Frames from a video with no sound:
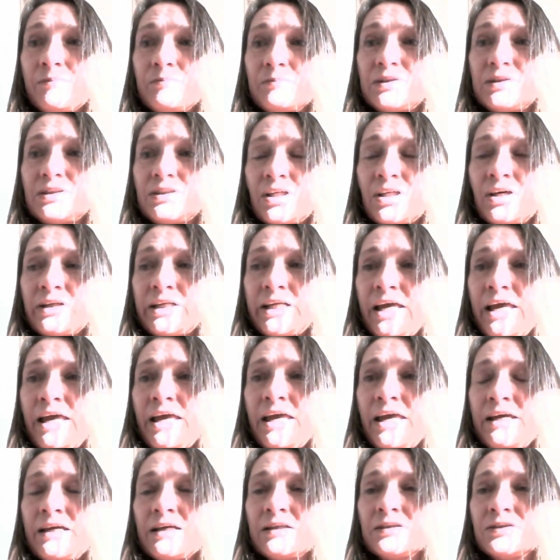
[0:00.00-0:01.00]

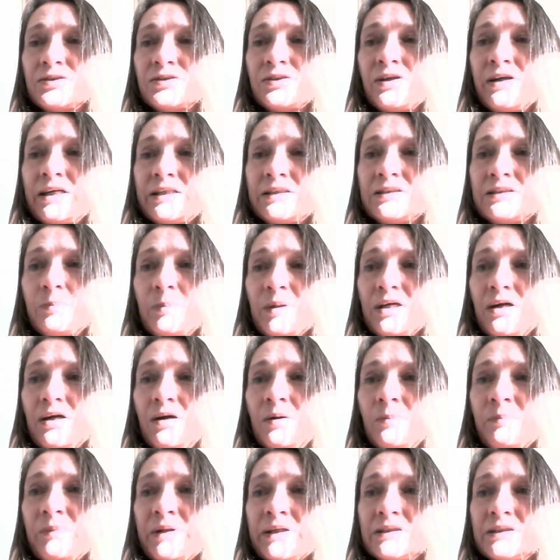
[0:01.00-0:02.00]
studying and trying to
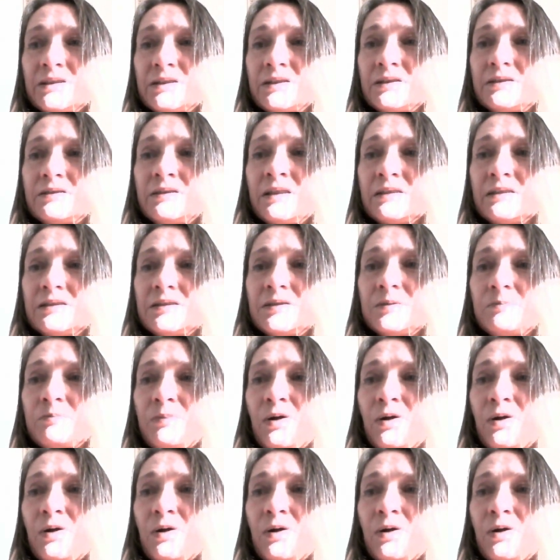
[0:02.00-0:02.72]
become this